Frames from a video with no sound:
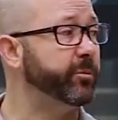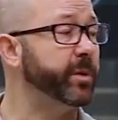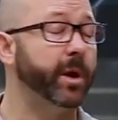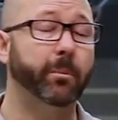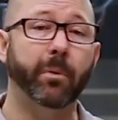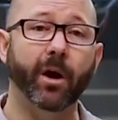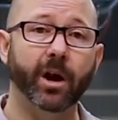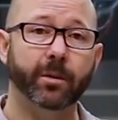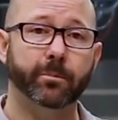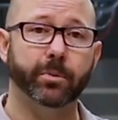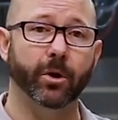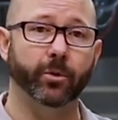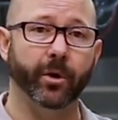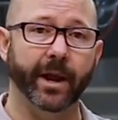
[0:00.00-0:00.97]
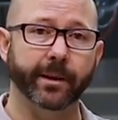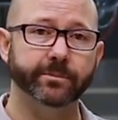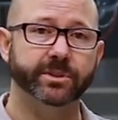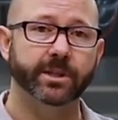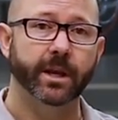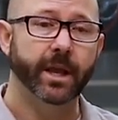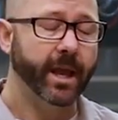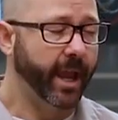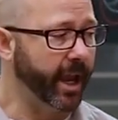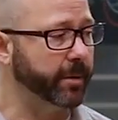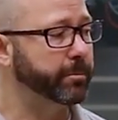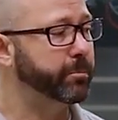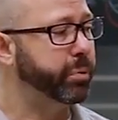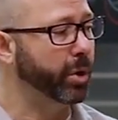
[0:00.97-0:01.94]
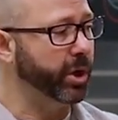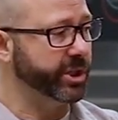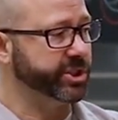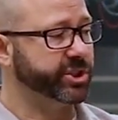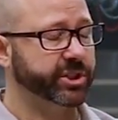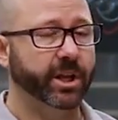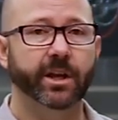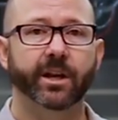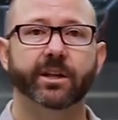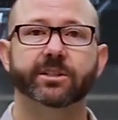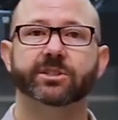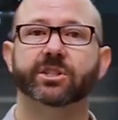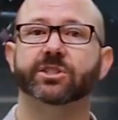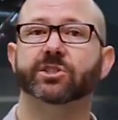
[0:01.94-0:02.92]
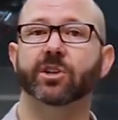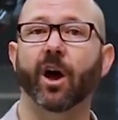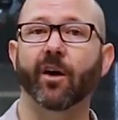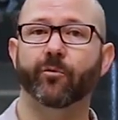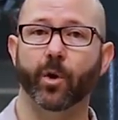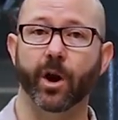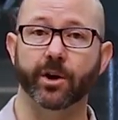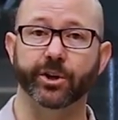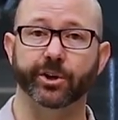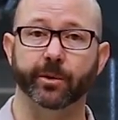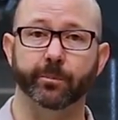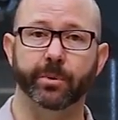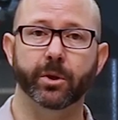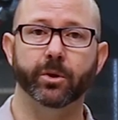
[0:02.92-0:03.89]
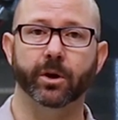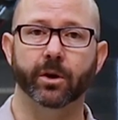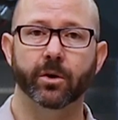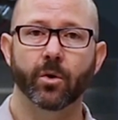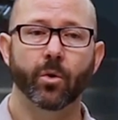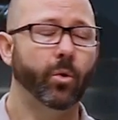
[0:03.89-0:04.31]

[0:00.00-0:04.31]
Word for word: from your part programs and pushed to software on your computer